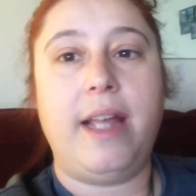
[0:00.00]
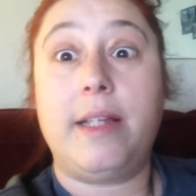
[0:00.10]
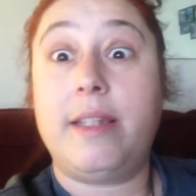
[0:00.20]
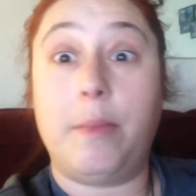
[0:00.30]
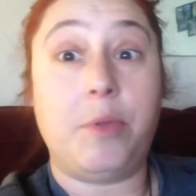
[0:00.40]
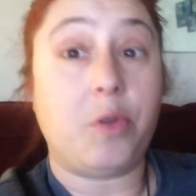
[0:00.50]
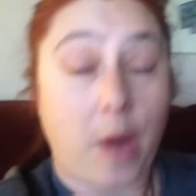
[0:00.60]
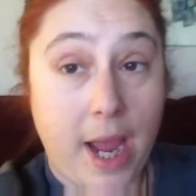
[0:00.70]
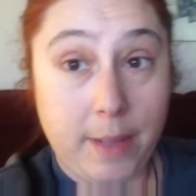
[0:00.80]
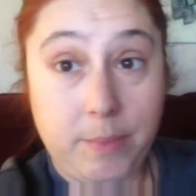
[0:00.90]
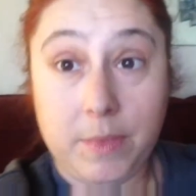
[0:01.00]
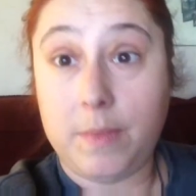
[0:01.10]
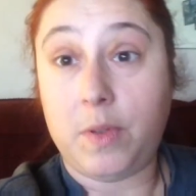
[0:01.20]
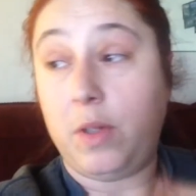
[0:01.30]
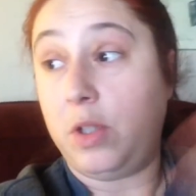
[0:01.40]
subscribe
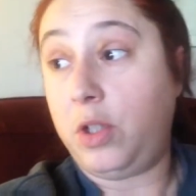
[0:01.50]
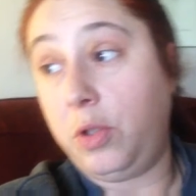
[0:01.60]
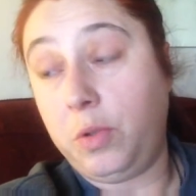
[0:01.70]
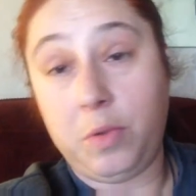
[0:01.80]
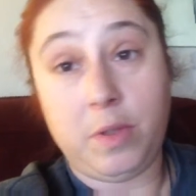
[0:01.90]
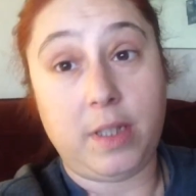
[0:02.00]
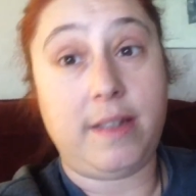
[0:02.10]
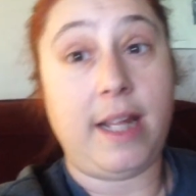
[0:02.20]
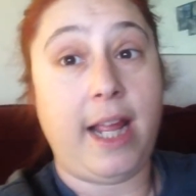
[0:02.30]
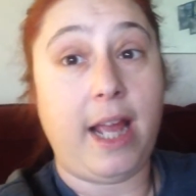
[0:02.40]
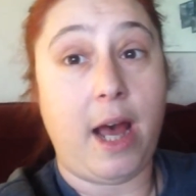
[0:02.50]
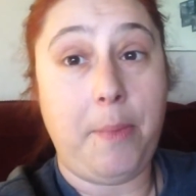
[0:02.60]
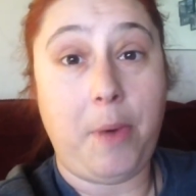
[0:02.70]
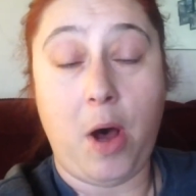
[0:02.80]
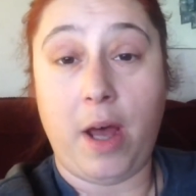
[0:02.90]
so that you stay
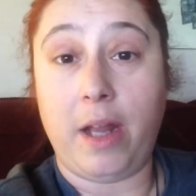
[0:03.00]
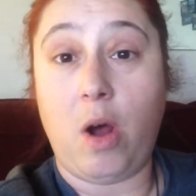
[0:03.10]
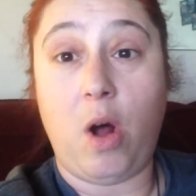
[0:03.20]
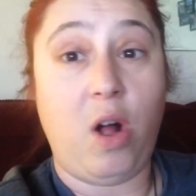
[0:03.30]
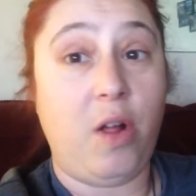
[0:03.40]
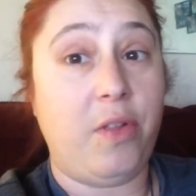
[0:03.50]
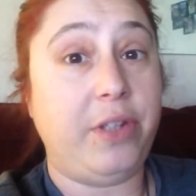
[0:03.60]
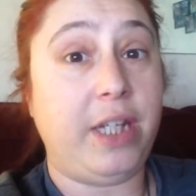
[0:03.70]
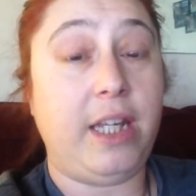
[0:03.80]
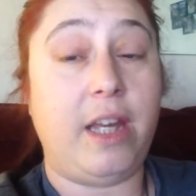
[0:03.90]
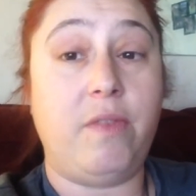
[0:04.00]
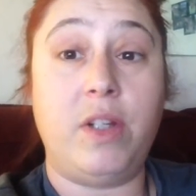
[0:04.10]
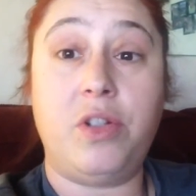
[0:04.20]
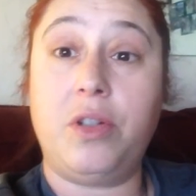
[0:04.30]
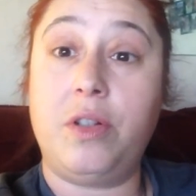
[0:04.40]
up on all the
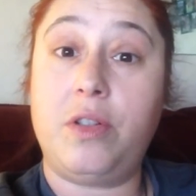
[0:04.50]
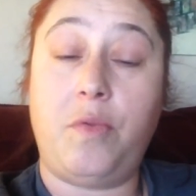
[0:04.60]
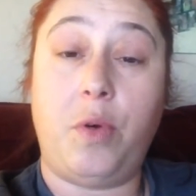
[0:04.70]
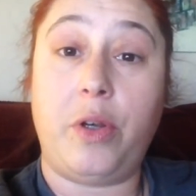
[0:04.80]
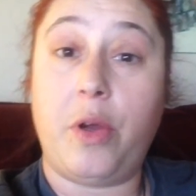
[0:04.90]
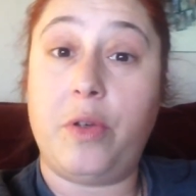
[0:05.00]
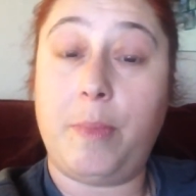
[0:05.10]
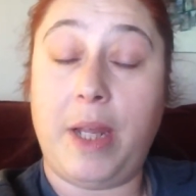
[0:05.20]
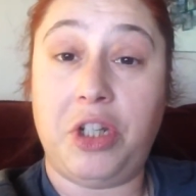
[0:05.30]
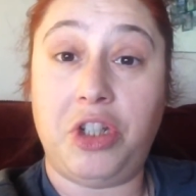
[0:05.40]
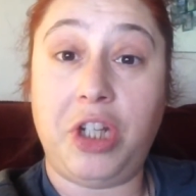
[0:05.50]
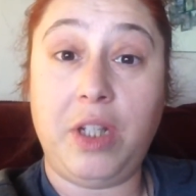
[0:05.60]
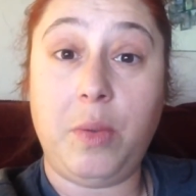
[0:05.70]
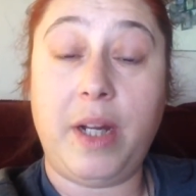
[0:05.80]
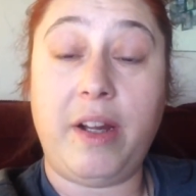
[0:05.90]
adventures for no spend
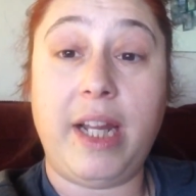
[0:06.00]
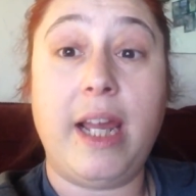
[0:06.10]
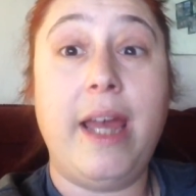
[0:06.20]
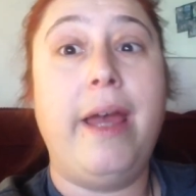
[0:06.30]
january